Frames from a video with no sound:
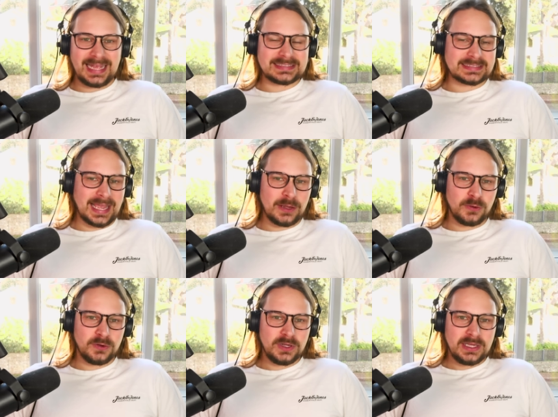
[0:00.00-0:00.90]

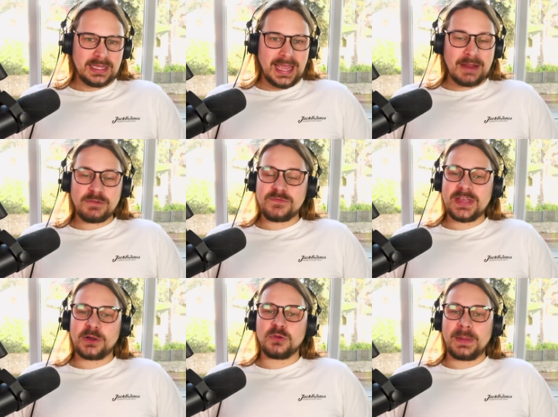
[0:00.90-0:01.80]
scale. Every
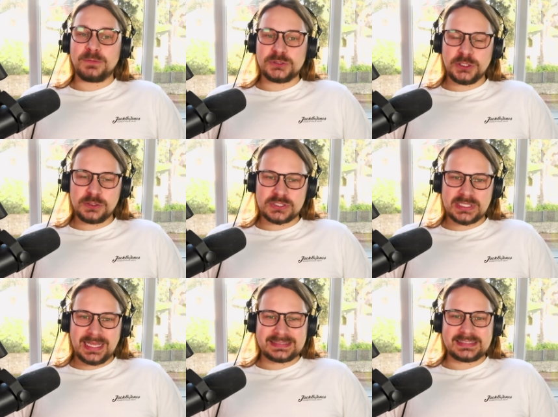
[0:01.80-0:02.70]
vehicle they
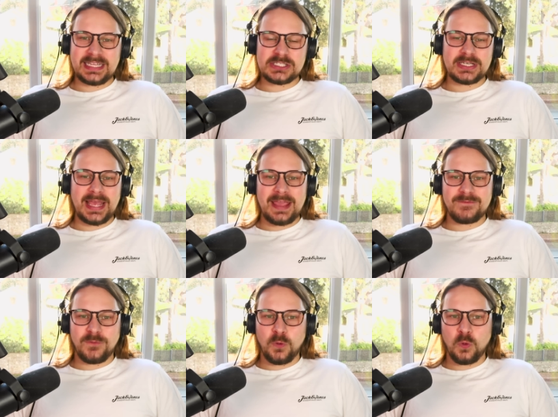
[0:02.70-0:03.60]
produce is essentially a
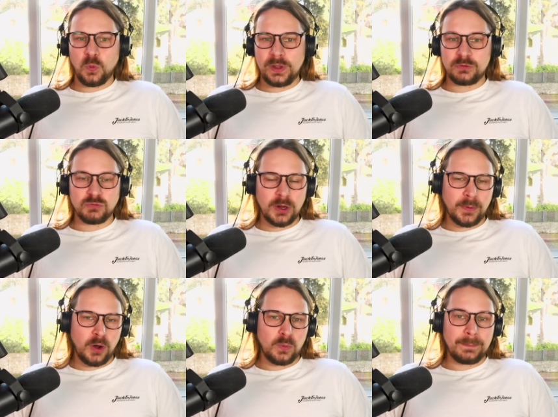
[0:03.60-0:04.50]
four-wheeled
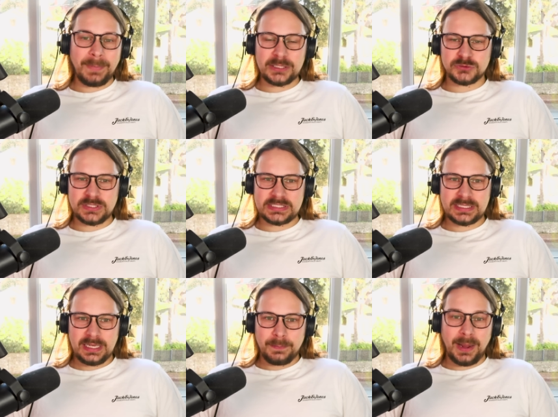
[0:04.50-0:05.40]
robot with batteries,
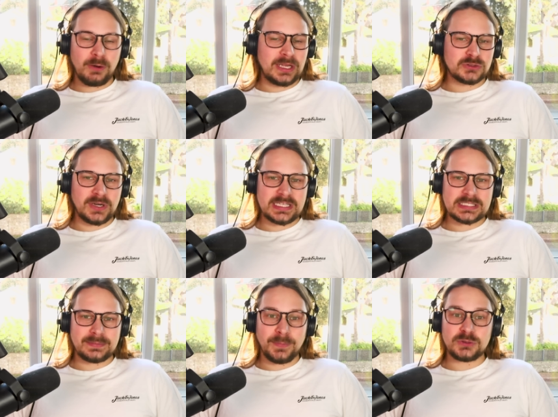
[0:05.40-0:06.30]
power
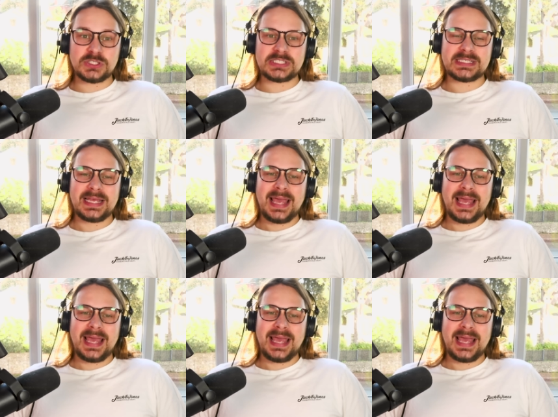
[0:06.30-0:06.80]
electronics, motors,